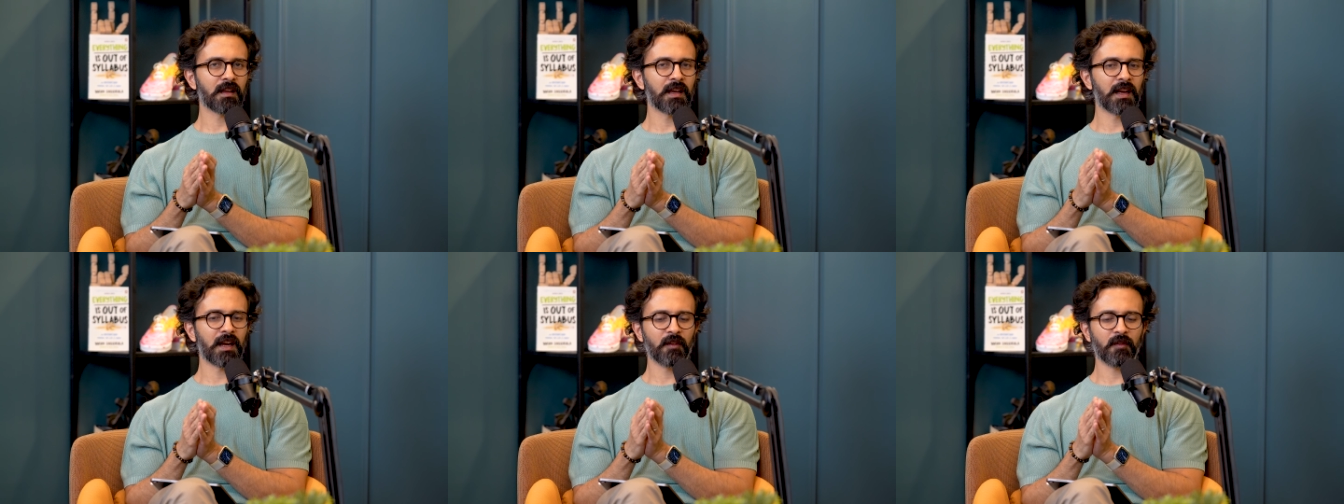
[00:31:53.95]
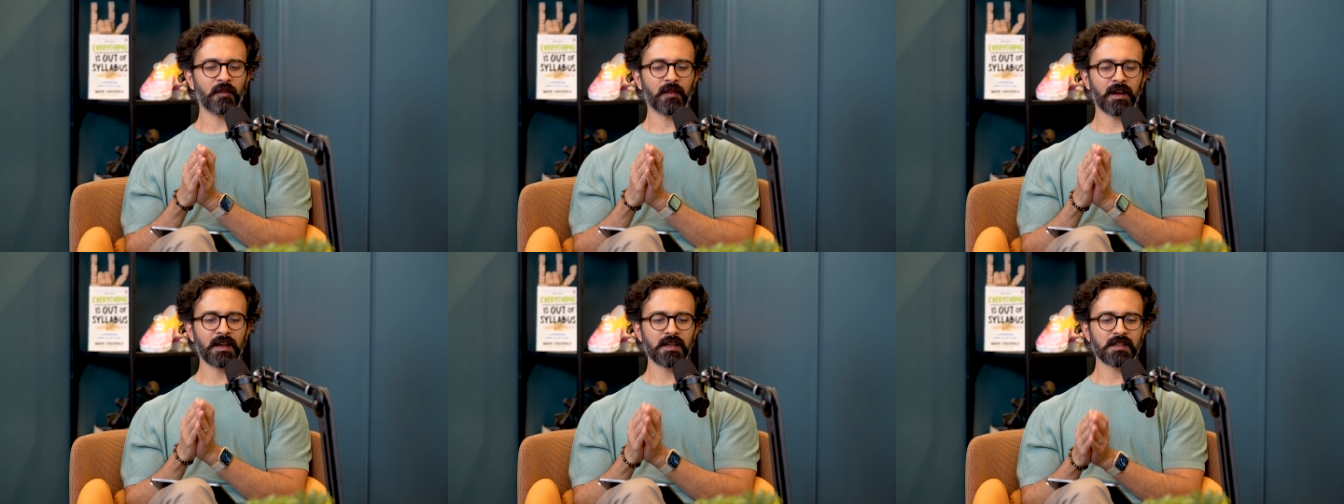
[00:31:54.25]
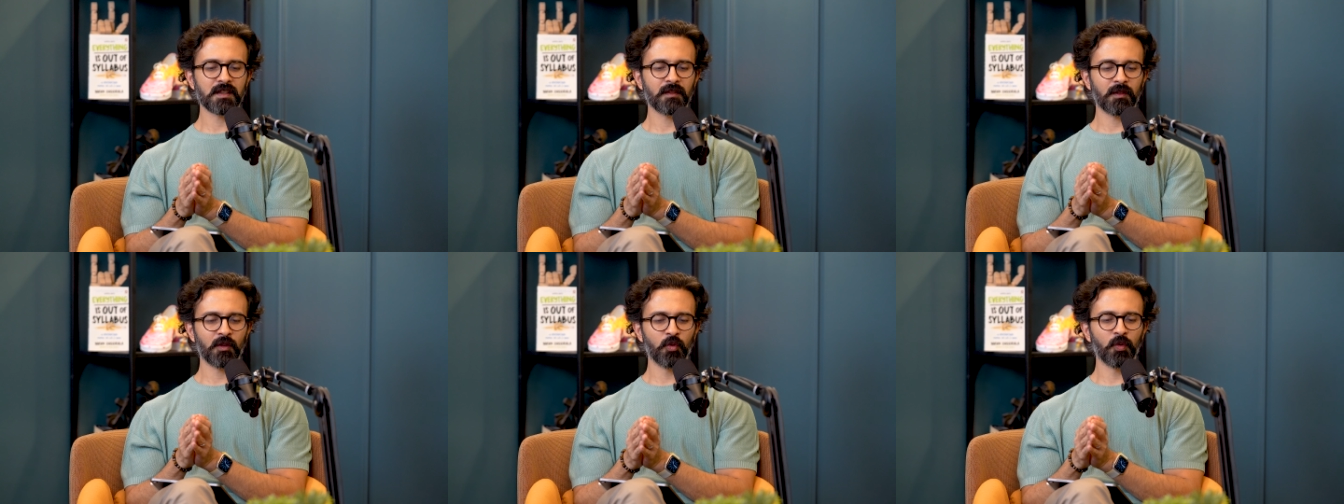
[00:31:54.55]
can i
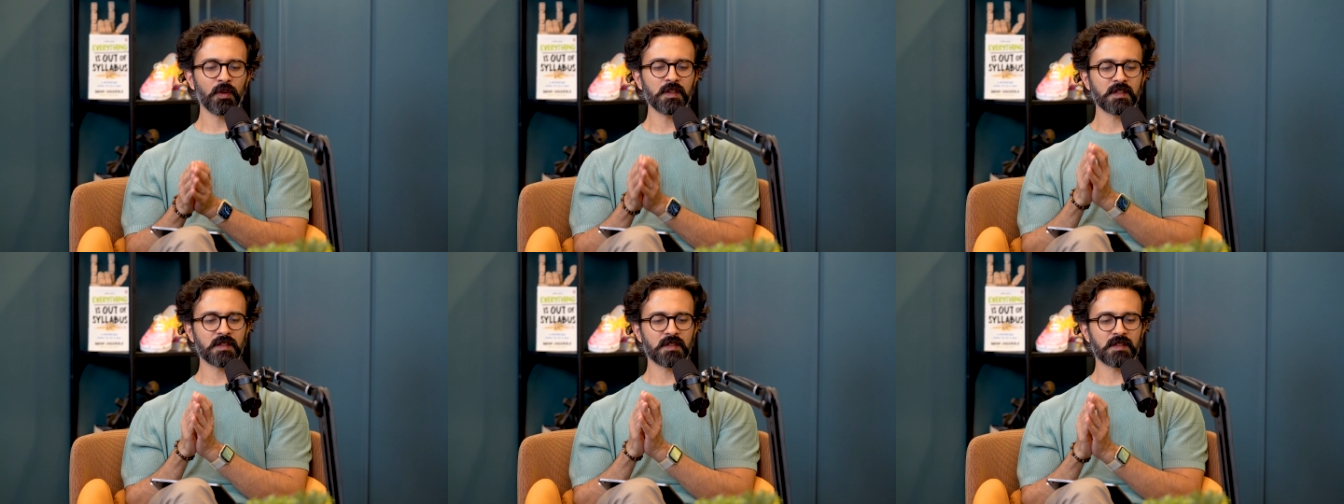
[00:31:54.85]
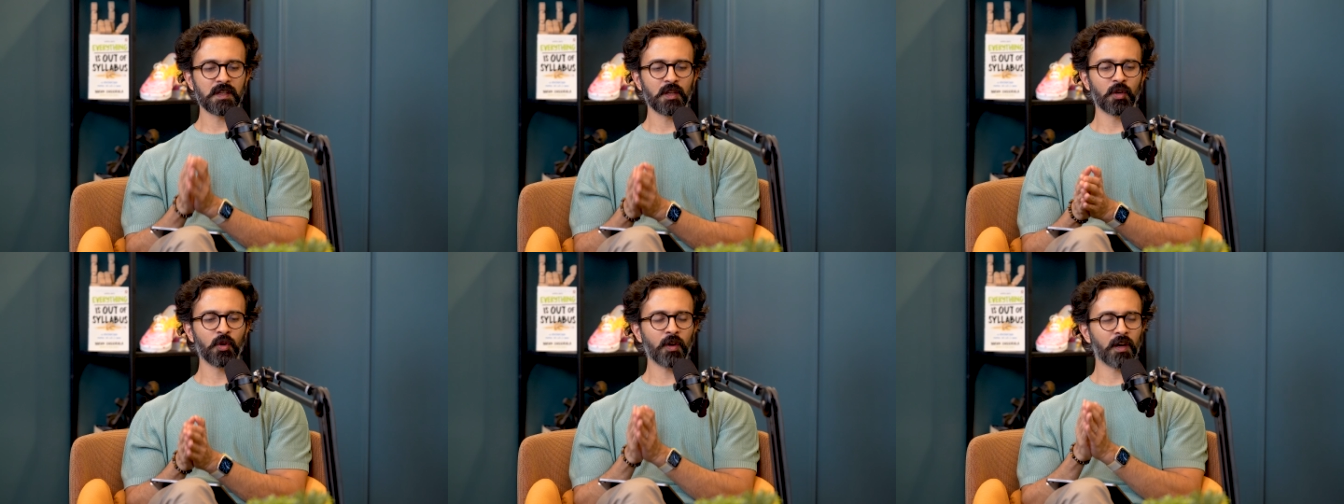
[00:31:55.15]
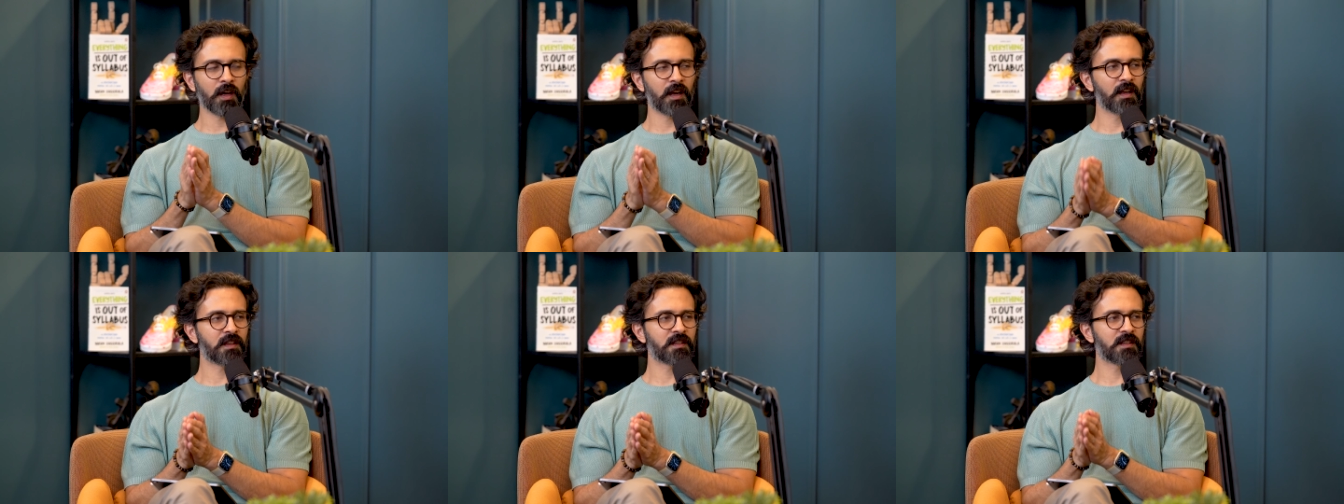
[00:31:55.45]
find someone who has zero
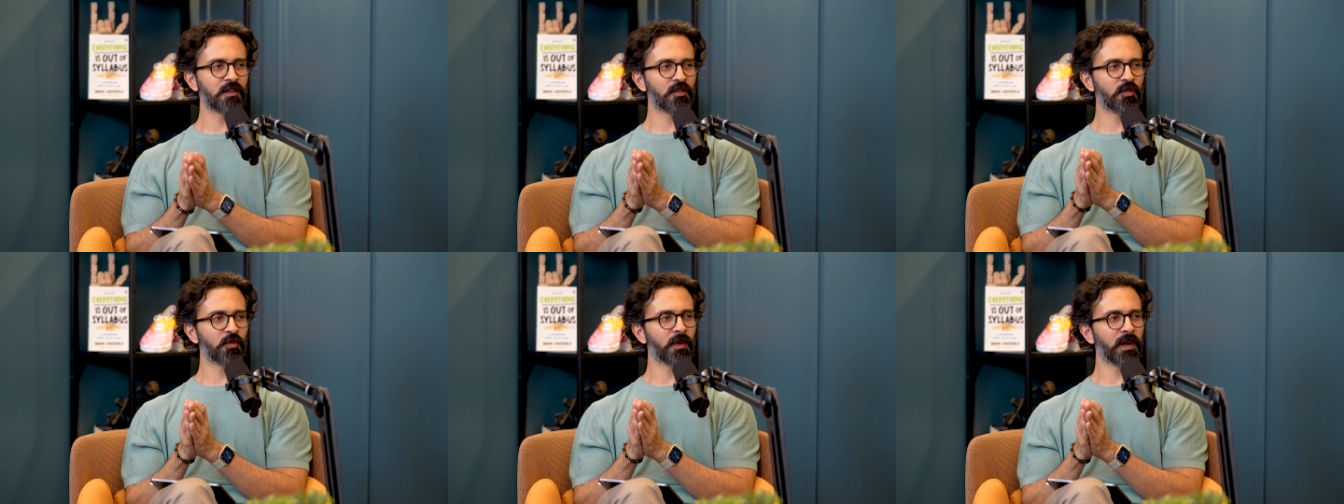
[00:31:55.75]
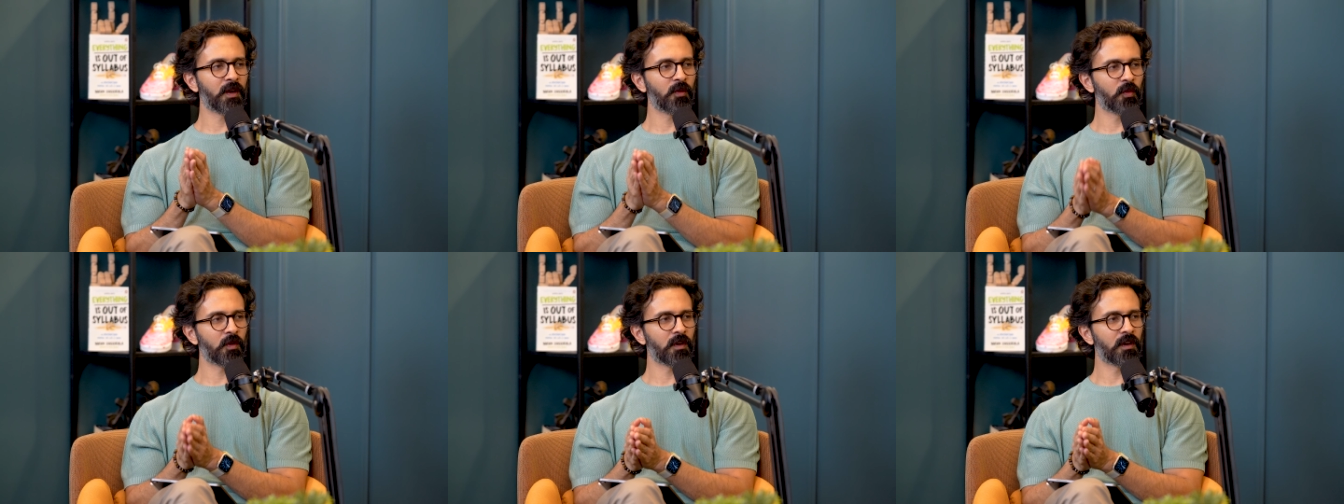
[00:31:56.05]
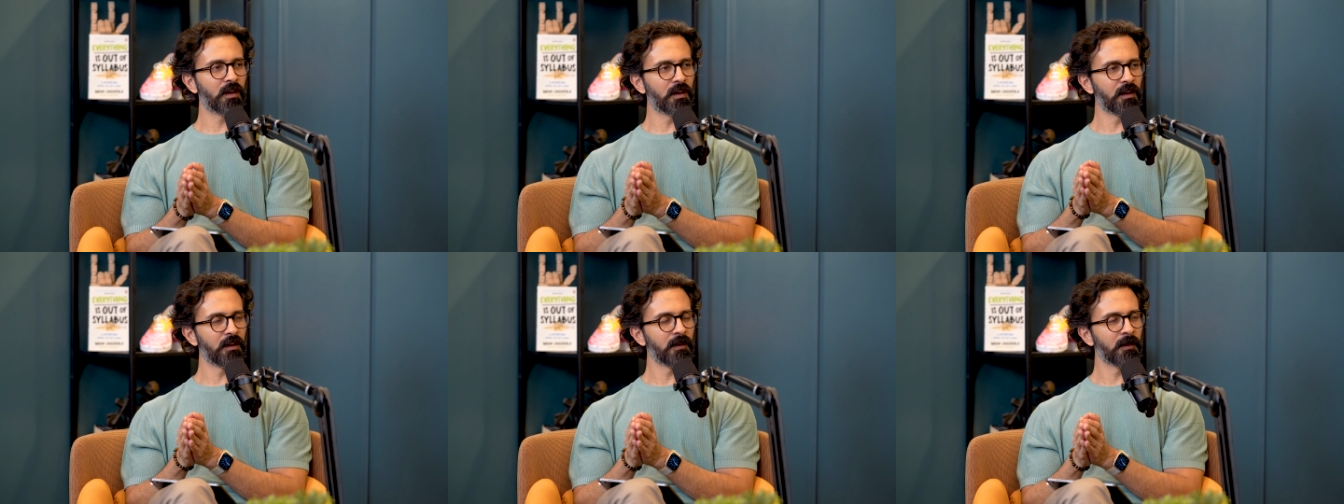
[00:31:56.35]
connection to my
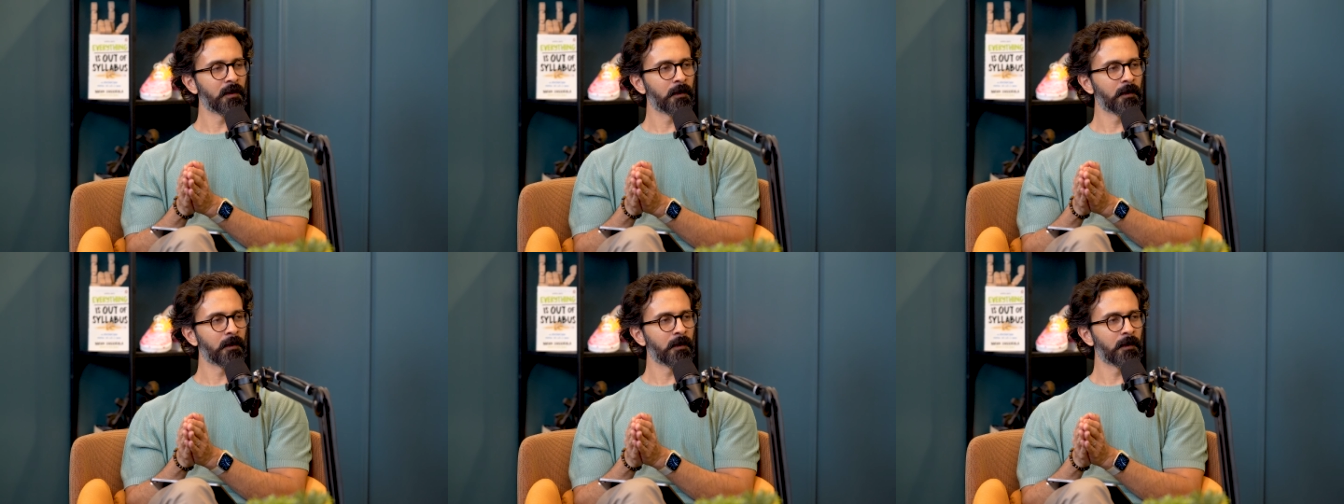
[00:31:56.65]
world